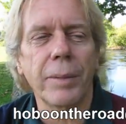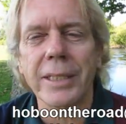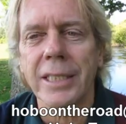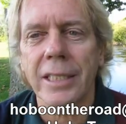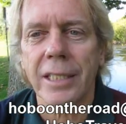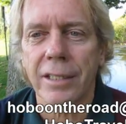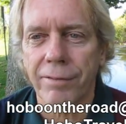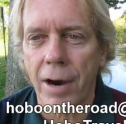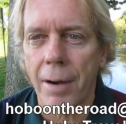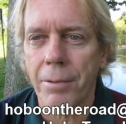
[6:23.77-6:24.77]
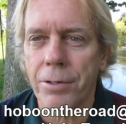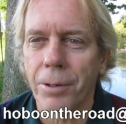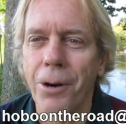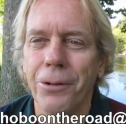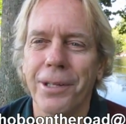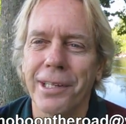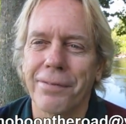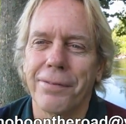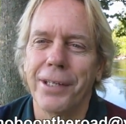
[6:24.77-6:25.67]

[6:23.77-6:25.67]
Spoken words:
Basically, the farmers will hold this